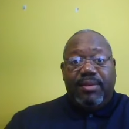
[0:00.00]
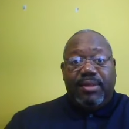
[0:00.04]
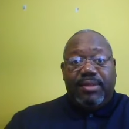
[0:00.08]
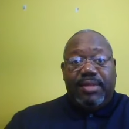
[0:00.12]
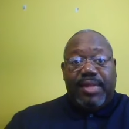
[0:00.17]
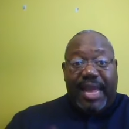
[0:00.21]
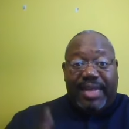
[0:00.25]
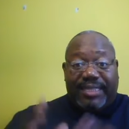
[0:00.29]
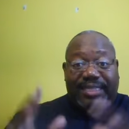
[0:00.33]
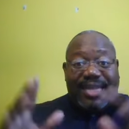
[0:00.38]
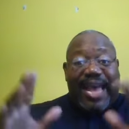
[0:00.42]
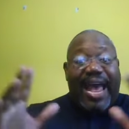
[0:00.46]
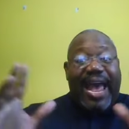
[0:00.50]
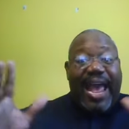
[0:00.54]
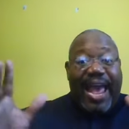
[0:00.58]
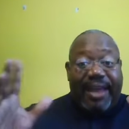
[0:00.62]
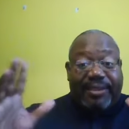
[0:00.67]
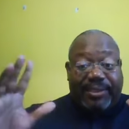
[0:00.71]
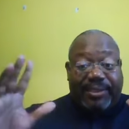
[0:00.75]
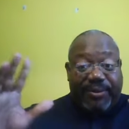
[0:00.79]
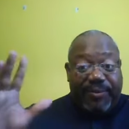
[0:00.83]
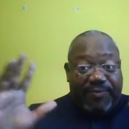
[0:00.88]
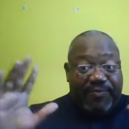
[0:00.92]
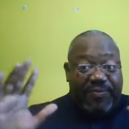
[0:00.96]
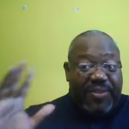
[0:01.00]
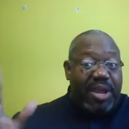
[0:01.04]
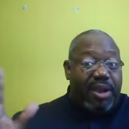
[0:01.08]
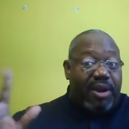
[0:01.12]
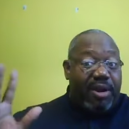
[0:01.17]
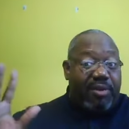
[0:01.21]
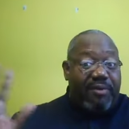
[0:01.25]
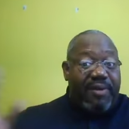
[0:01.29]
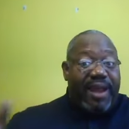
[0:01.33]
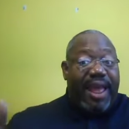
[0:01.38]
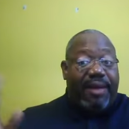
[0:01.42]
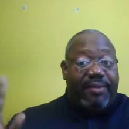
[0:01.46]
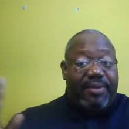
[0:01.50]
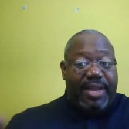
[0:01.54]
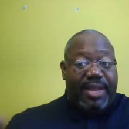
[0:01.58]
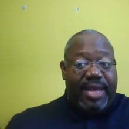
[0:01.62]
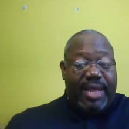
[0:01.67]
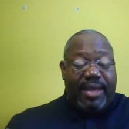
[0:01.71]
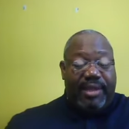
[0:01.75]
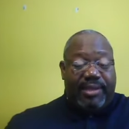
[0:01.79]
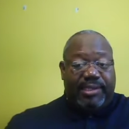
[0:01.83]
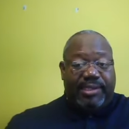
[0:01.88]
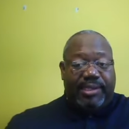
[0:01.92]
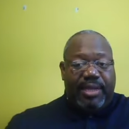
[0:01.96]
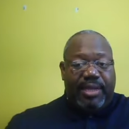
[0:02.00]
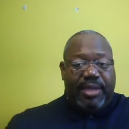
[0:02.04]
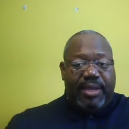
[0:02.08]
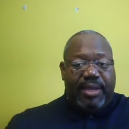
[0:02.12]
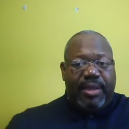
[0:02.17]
yes, I have some fear around this,